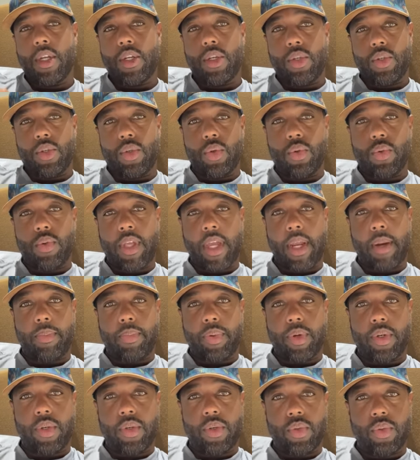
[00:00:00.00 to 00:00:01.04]
Do they
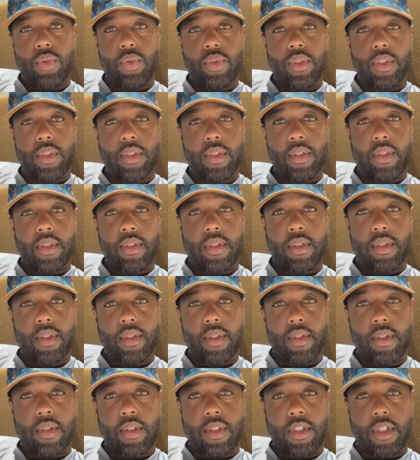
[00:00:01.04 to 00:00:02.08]
produce
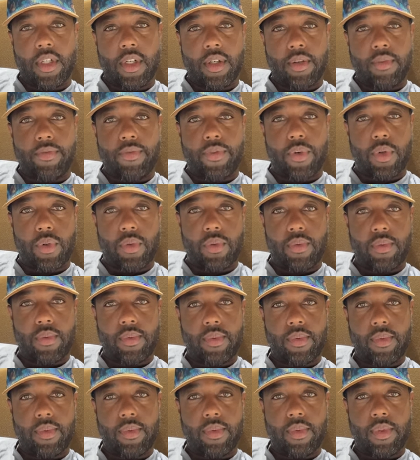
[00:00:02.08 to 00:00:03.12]
good fruit?
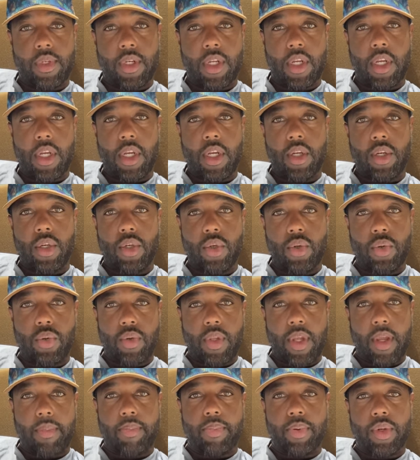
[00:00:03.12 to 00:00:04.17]
Do
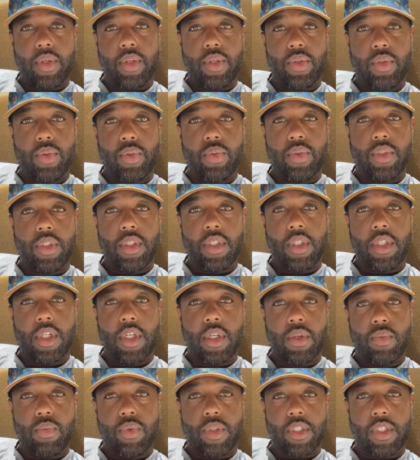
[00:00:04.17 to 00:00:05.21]
they produce
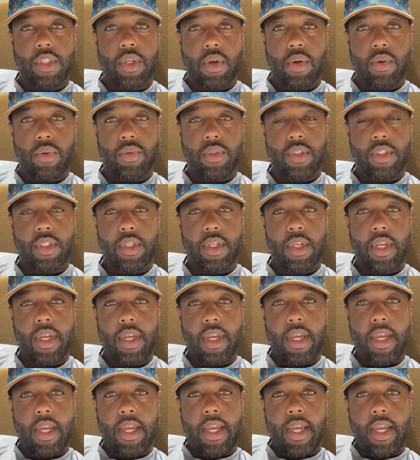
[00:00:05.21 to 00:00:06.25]
good results?
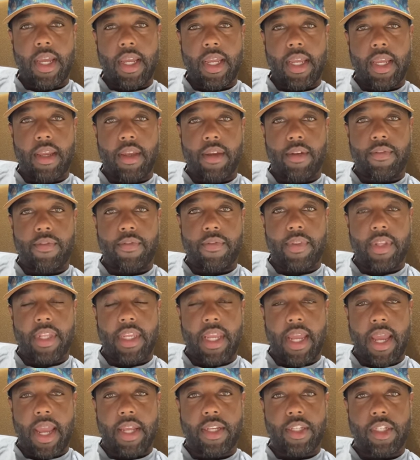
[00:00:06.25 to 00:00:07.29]
If
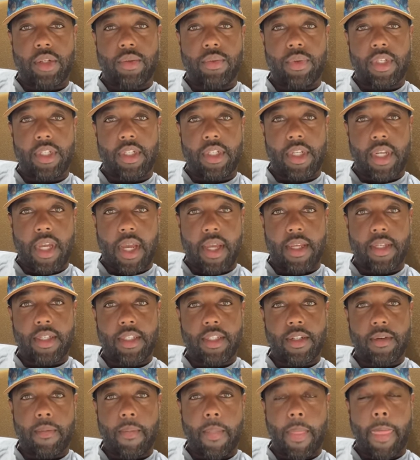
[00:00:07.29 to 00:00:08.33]
the answer is
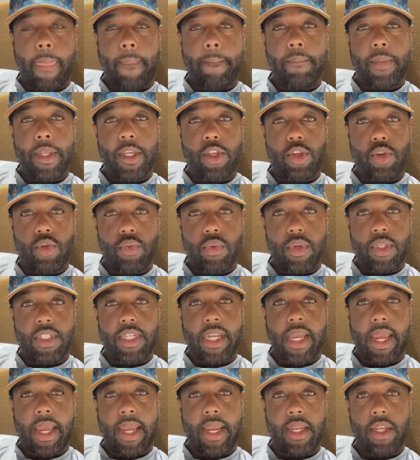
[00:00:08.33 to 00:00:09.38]
yes, then you
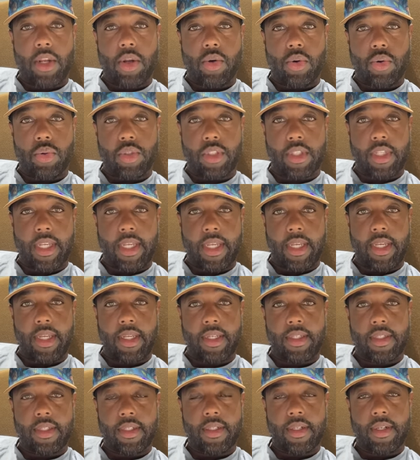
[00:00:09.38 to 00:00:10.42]
retain those
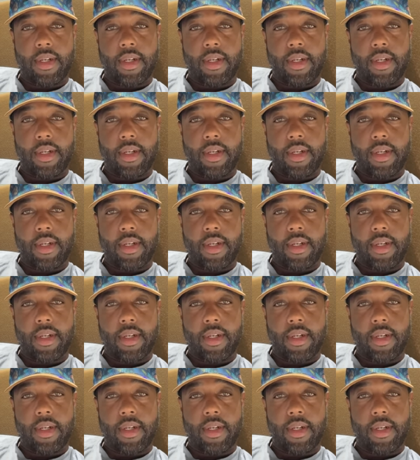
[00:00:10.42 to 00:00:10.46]
things.